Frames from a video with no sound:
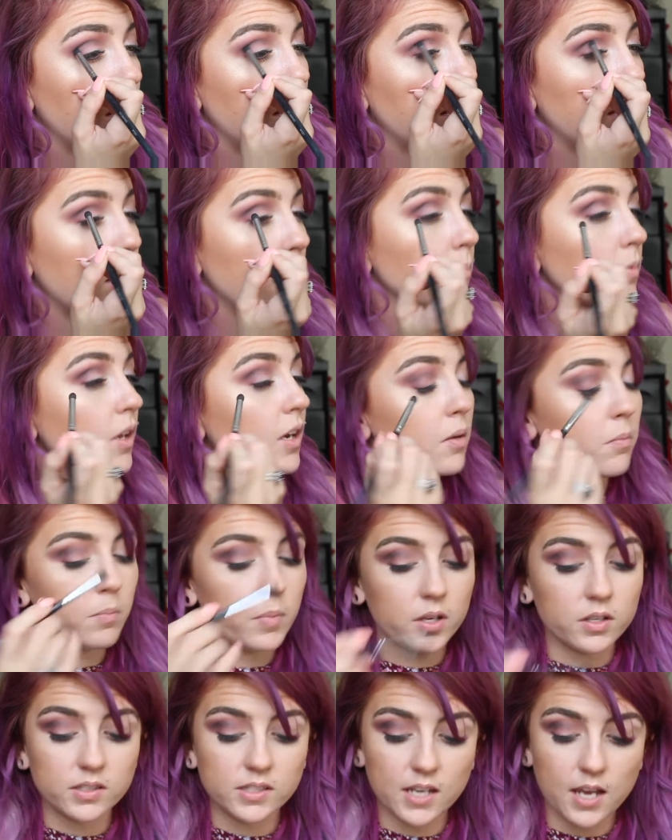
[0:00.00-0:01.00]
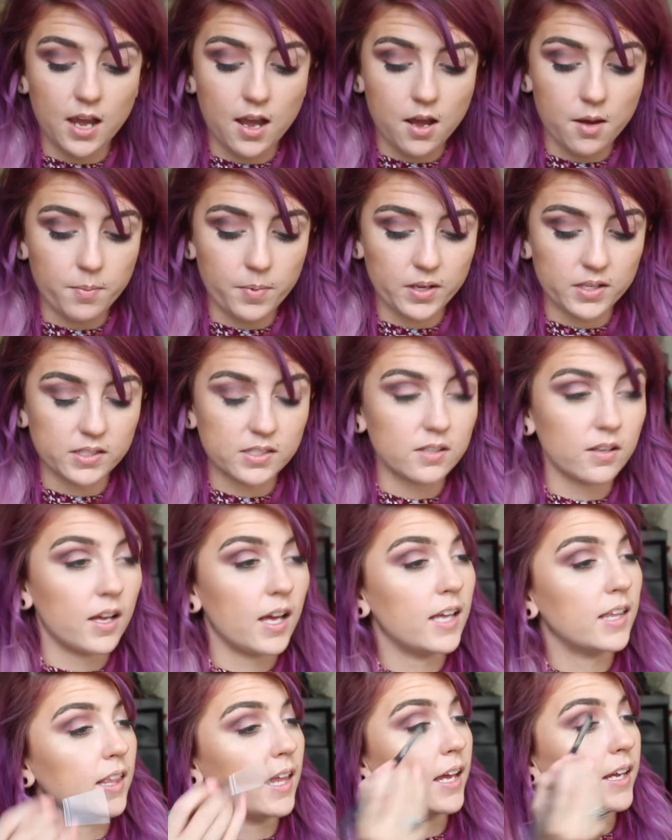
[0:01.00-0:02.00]
And I'm going to build it up until
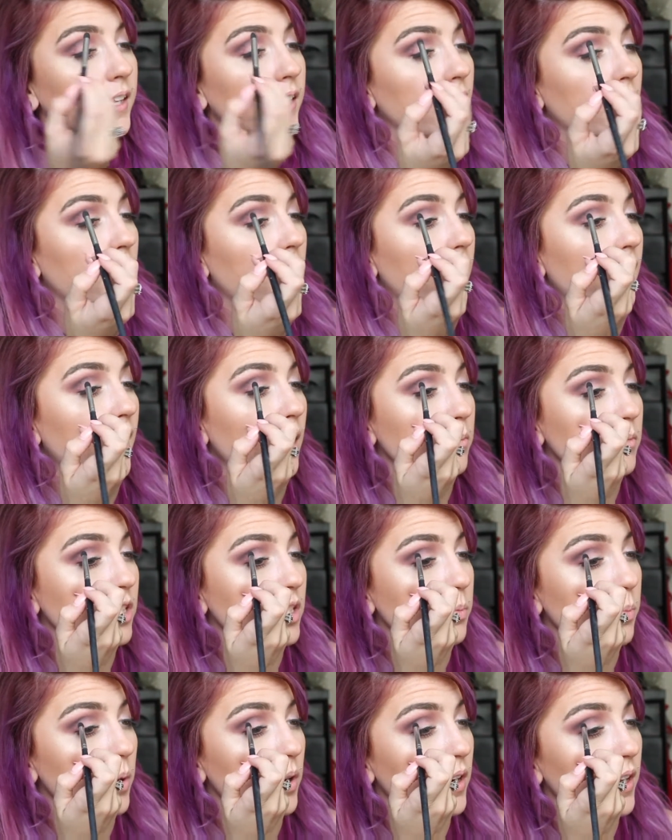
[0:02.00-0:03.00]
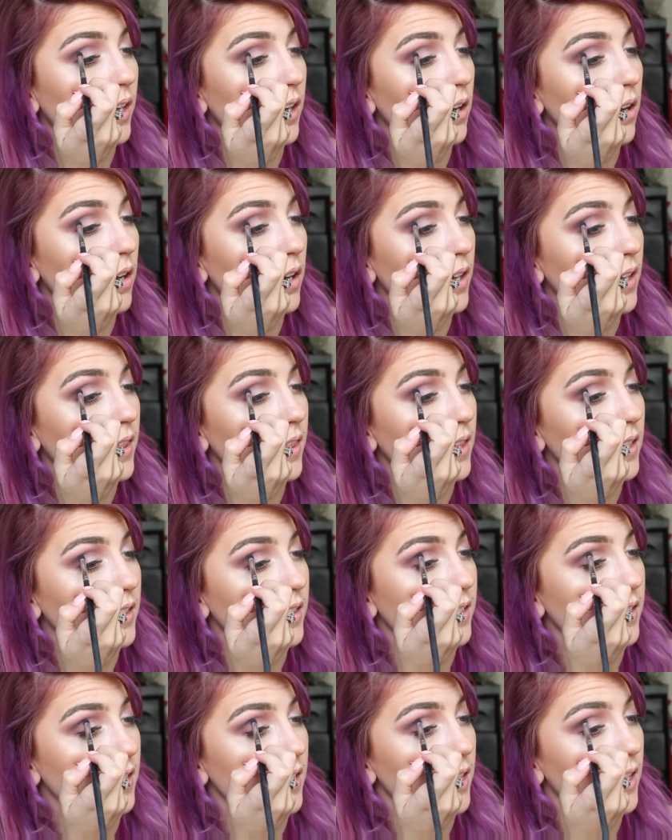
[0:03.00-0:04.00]
I like it. And I'm just putting it on
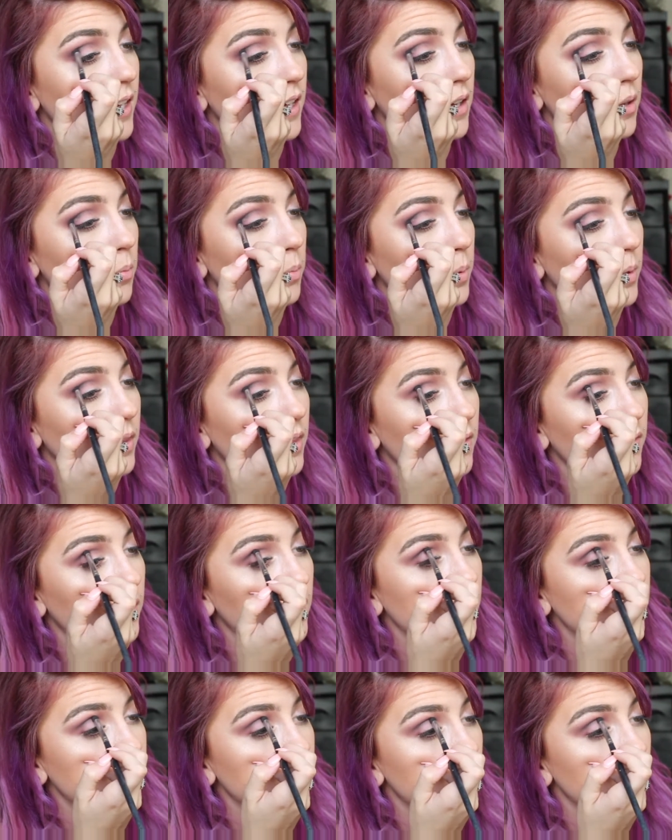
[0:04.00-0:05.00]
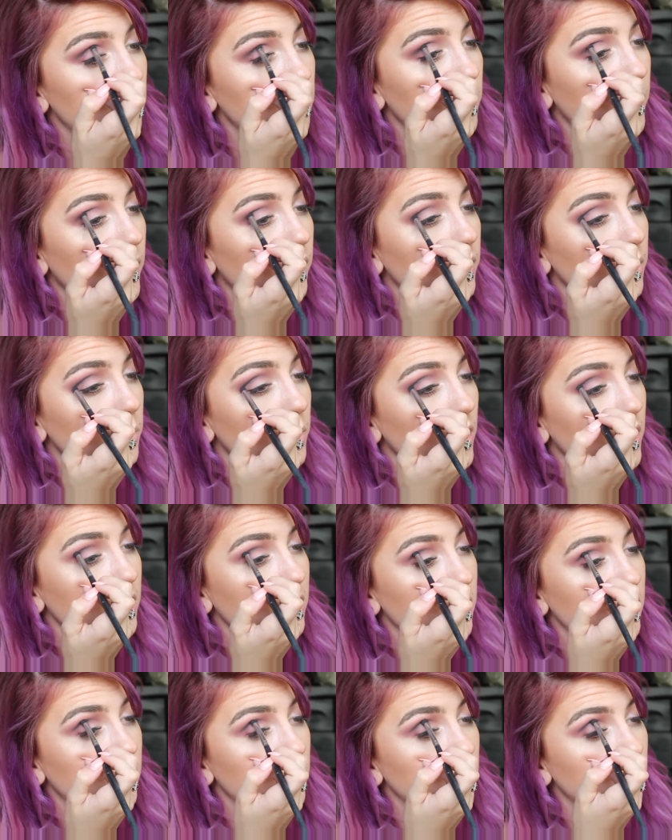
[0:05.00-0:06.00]
the tip, the very tip of the
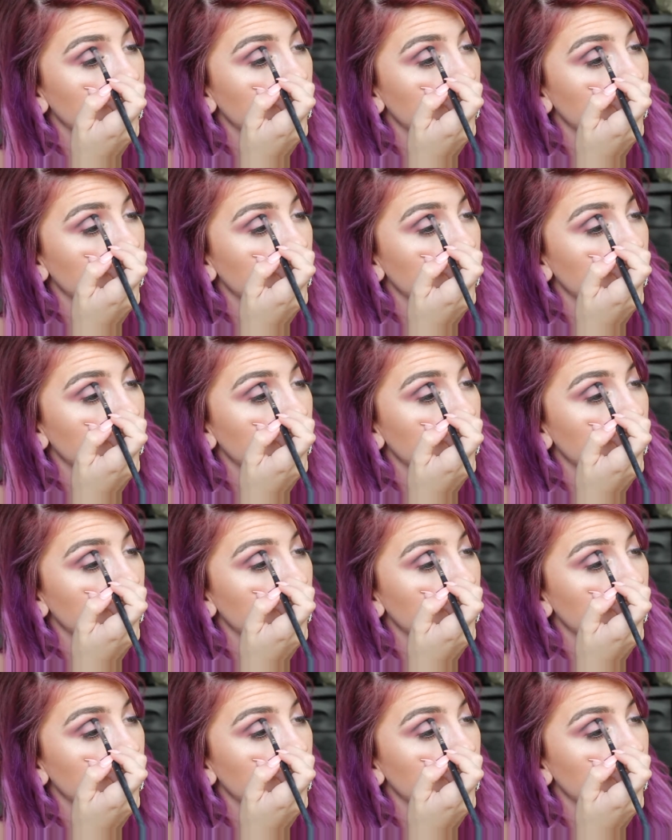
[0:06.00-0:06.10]
brush.